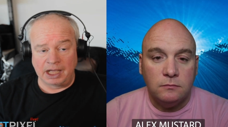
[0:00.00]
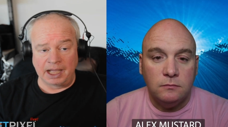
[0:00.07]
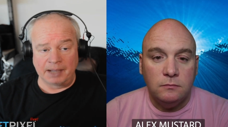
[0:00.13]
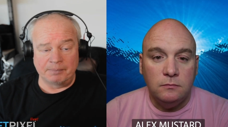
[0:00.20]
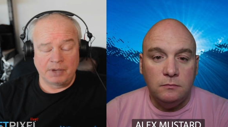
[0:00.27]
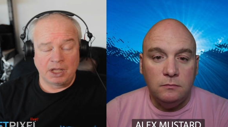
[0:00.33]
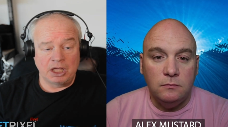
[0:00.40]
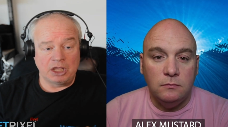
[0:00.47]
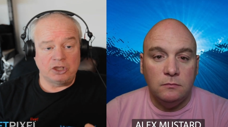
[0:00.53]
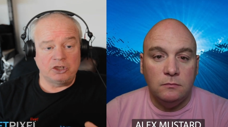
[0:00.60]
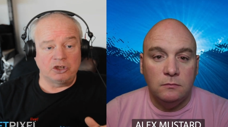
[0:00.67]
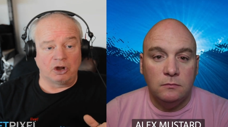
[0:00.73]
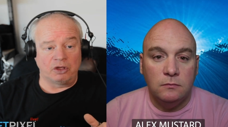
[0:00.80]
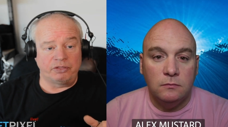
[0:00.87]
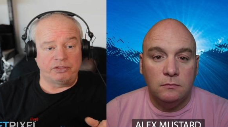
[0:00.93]

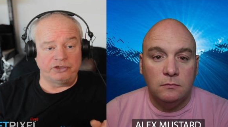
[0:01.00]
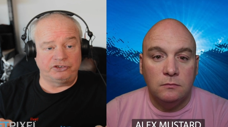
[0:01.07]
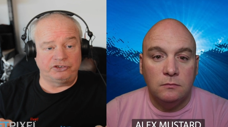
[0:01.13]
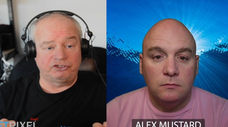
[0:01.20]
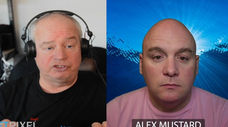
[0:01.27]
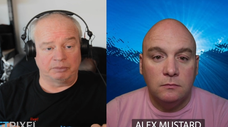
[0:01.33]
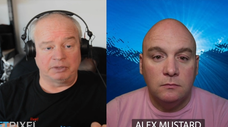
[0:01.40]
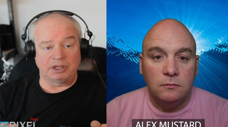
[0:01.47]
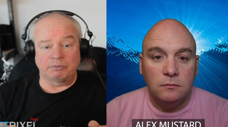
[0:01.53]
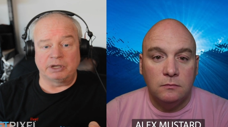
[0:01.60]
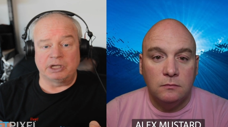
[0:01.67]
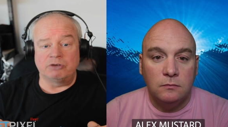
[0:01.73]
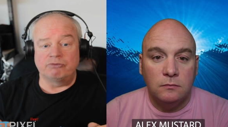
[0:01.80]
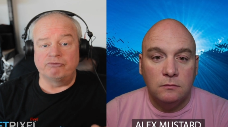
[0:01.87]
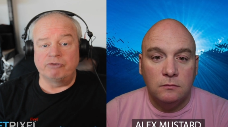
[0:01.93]
Speaker 1: you know, this is something
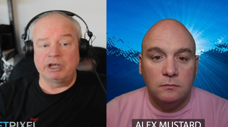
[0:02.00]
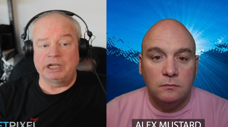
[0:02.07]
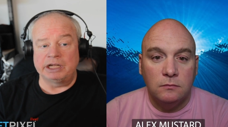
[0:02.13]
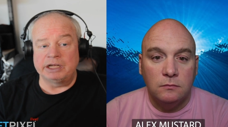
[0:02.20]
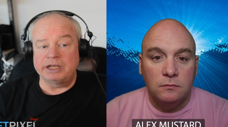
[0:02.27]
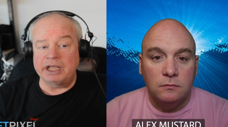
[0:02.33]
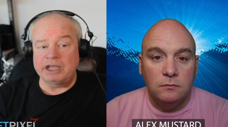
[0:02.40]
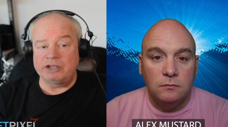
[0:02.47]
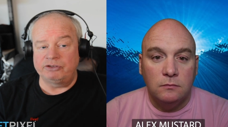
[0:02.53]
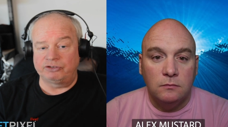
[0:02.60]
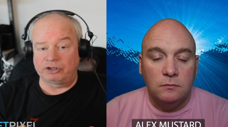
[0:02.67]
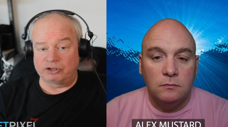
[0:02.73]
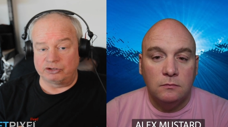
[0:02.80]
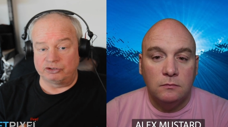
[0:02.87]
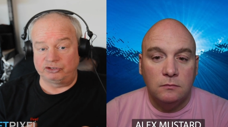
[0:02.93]
where you really need
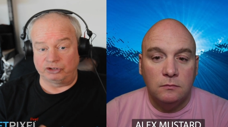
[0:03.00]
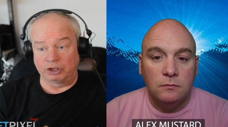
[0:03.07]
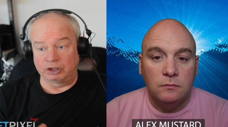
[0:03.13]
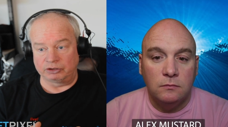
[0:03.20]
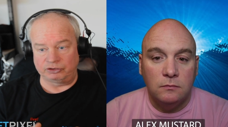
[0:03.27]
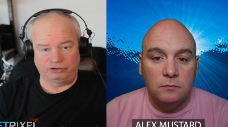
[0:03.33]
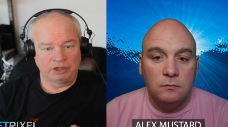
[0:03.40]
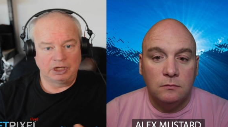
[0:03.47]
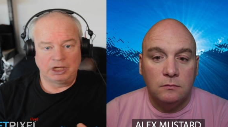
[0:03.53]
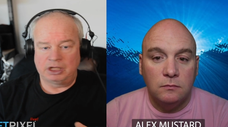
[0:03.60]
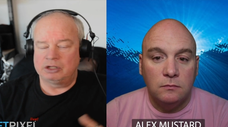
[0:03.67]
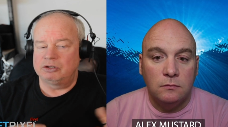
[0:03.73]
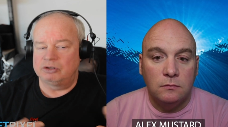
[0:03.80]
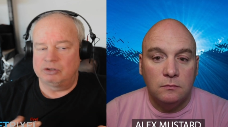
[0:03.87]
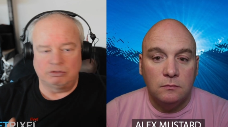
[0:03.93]
to consult
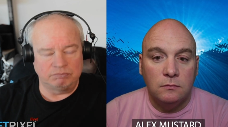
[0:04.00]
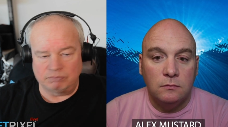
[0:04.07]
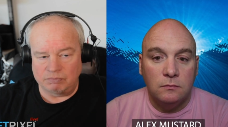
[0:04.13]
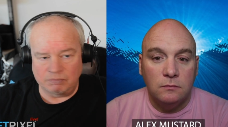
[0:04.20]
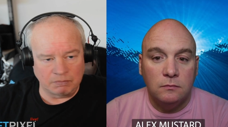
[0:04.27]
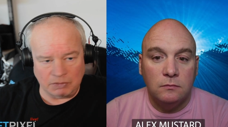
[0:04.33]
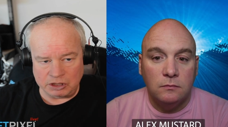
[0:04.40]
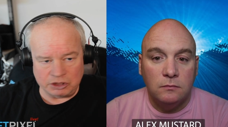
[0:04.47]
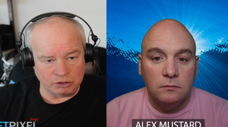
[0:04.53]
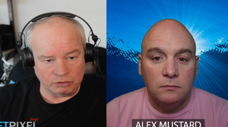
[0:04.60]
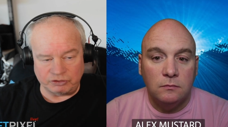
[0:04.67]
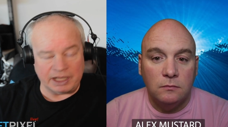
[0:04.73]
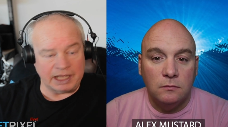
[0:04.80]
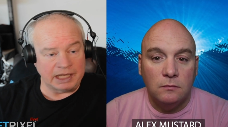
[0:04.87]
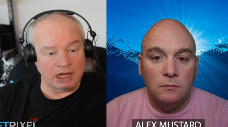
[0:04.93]

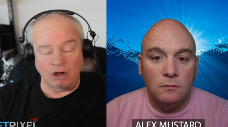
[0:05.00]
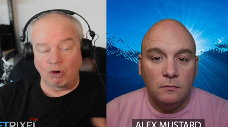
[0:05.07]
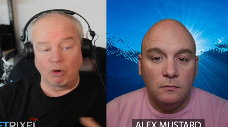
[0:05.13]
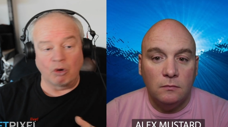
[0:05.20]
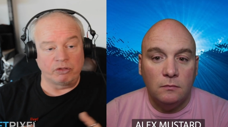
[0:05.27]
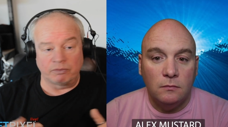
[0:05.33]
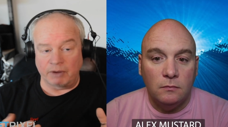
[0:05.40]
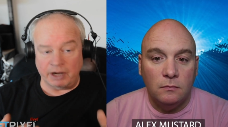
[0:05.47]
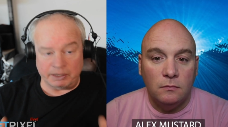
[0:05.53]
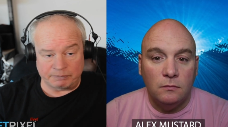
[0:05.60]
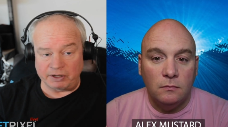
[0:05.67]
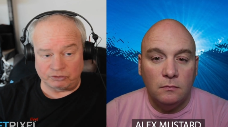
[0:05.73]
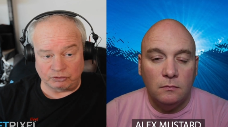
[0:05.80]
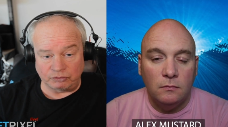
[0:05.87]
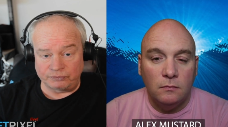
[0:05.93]
your dealer or the
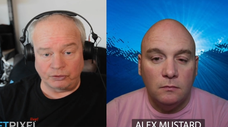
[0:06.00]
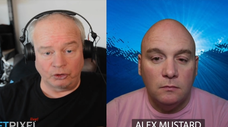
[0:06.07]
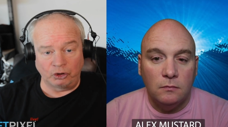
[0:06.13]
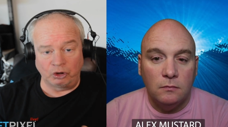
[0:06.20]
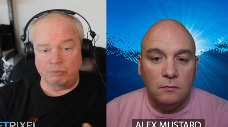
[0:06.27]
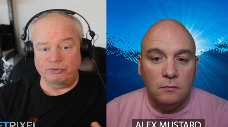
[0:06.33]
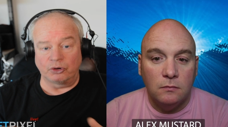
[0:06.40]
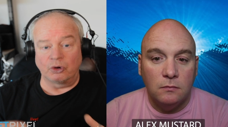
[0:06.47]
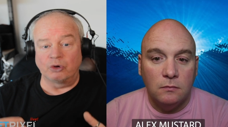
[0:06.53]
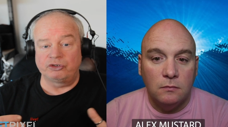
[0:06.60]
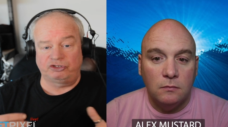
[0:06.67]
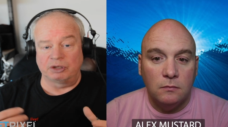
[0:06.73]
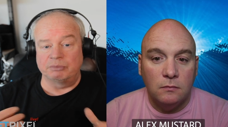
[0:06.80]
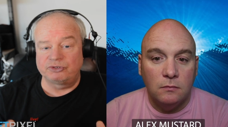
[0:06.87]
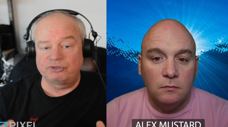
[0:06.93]
Wetpixel forums
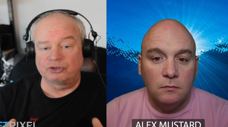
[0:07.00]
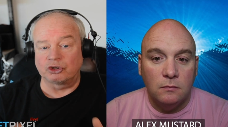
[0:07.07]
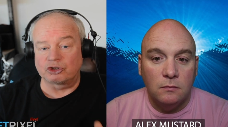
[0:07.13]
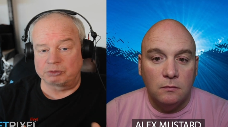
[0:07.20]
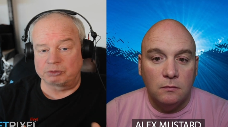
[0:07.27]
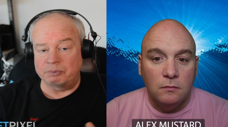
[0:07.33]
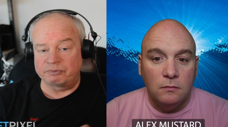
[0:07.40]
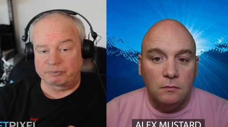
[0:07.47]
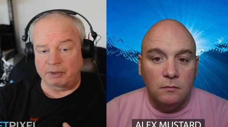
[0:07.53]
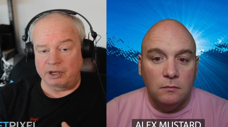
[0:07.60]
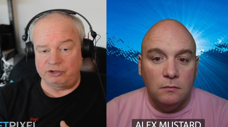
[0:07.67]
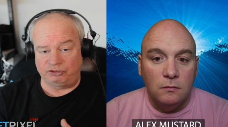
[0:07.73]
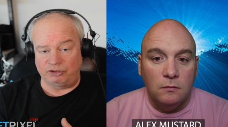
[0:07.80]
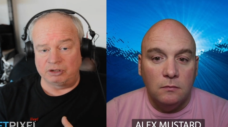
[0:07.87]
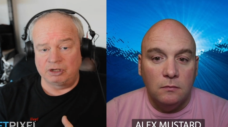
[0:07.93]
or some sort of
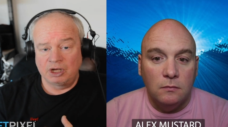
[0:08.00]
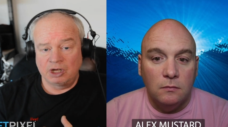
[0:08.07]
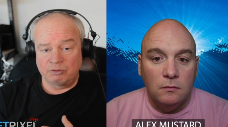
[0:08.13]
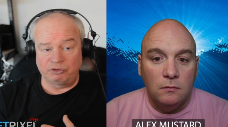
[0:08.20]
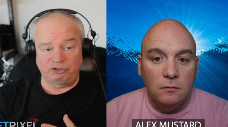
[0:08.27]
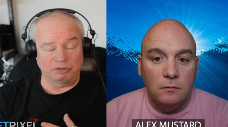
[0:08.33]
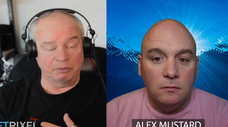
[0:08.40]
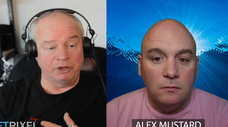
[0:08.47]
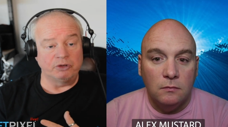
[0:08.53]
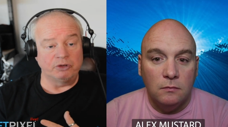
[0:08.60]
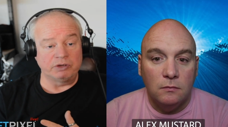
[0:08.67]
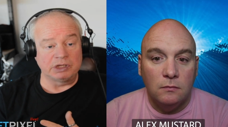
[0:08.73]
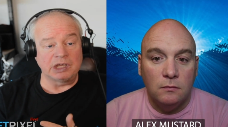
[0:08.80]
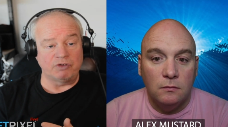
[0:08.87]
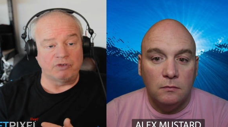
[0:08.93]
information with someone
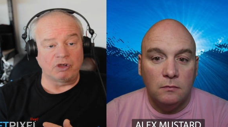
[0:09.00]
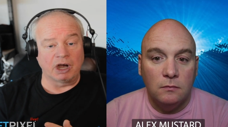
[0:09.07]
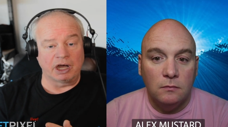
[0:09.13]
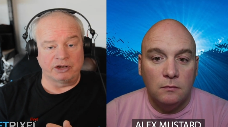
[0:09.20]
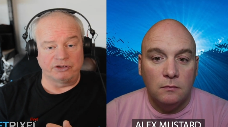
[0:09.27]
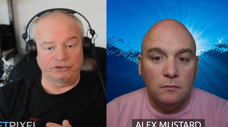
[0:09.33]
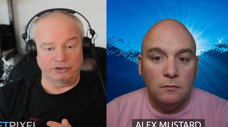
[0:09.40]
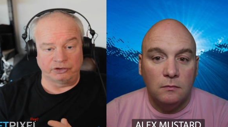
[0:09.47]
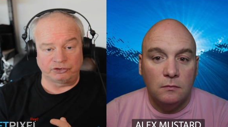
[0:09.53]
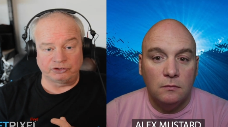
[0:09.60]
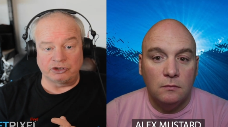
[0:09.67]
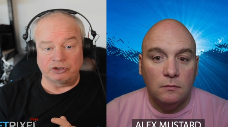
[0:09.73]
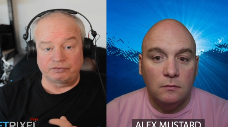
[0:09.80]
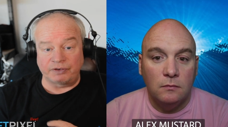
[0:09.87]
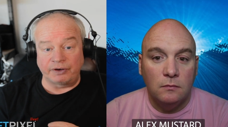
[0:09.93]
who can give you guidance on
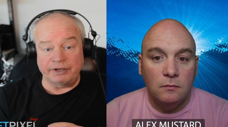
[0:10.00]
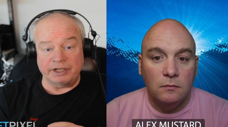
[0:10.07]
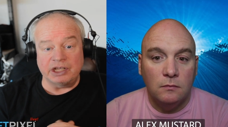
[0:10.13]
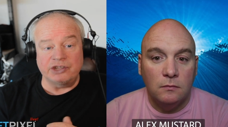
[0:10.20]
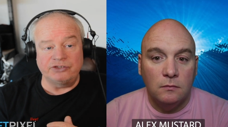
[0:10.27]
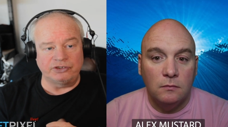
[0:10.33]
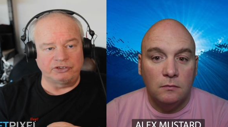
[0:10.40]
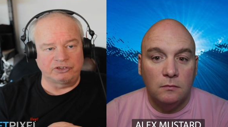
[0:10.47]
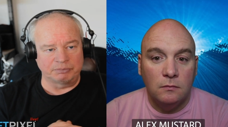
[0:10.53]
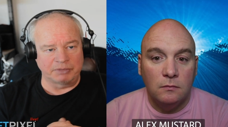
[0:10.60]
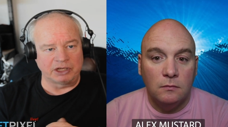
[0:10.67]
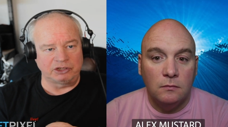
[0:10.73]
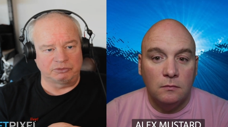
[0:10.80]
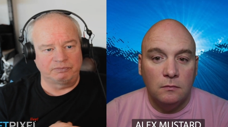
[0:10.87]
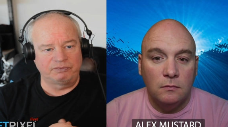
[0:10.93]
this, because it's very easy to
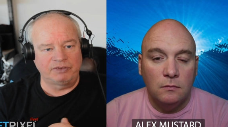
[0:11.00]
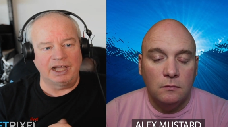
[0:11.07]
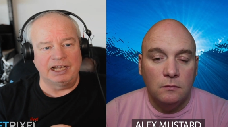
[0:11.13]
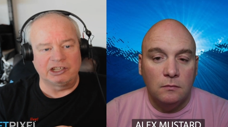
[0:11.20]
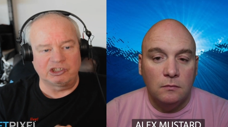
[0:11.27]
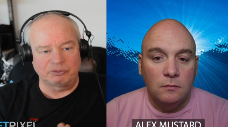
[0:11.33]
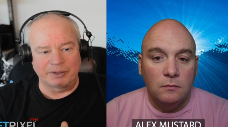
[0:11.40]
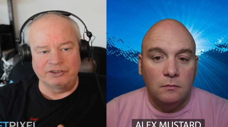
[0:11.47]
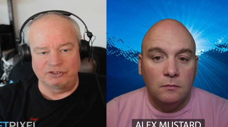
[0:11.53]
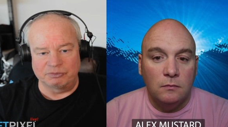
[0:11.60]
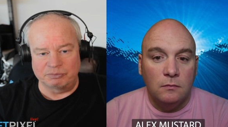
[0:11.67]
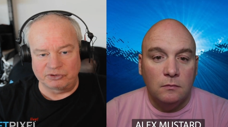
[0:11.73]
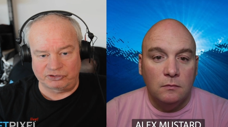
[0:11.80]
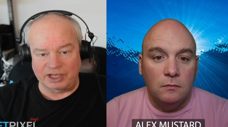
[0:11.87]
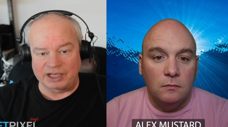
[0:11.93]
make some fairly
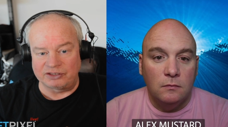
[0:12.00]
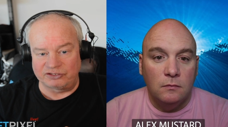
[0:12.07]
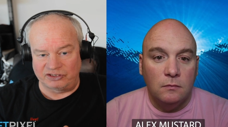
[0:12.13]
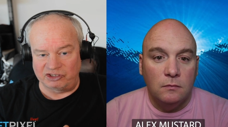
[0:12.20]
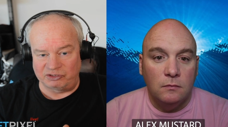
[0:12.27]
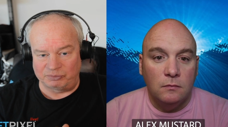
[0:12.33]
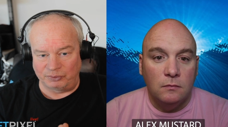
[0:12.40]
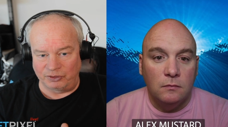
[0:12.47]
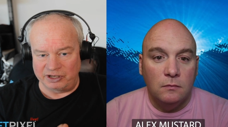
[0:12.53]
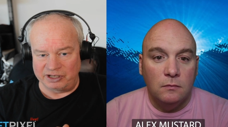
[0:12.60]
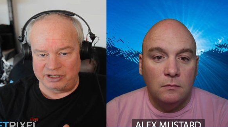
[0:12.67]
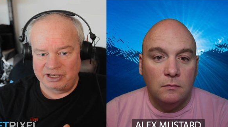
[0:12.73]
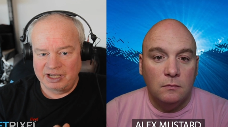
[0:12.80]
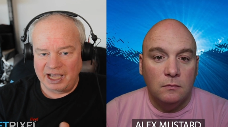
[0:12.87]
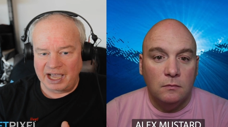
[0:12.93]
expensive mistakes at this point